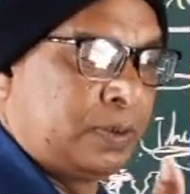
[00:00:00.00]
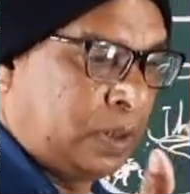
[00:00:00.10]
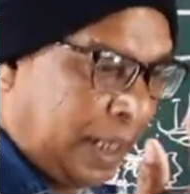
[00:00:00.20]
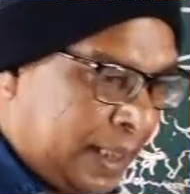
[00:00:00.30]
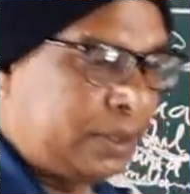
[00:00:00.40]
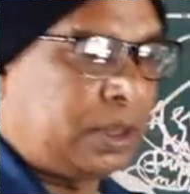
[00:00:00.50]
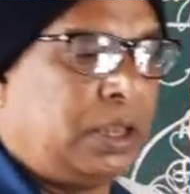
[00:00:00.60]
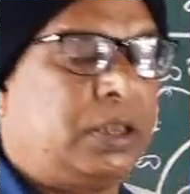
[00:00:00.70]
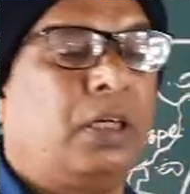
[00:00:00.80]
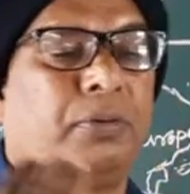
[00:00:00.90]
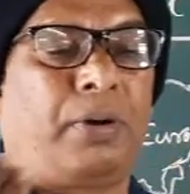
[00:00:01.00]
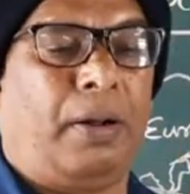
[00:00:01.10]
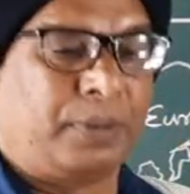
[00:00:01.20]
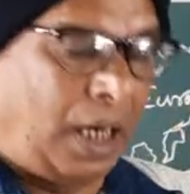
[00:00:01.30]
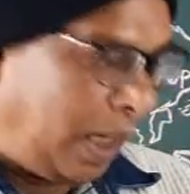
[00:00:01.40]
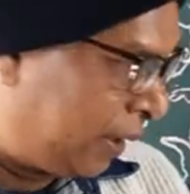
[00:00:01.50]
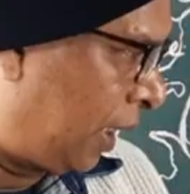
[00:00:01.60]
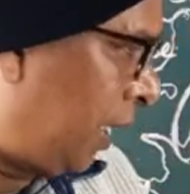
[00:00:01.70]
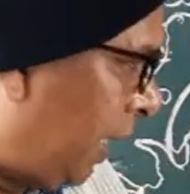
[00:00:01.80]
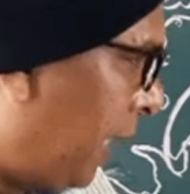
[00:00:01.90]
currencies from the
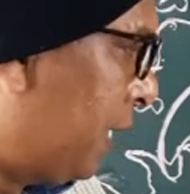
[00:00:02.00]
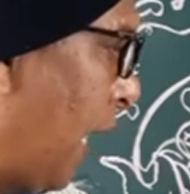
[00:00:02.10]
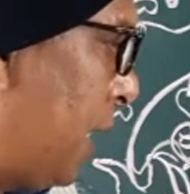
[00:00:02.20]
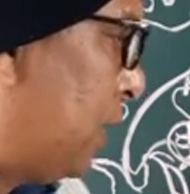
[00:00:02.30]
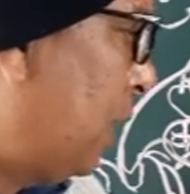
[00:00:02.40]
other areas.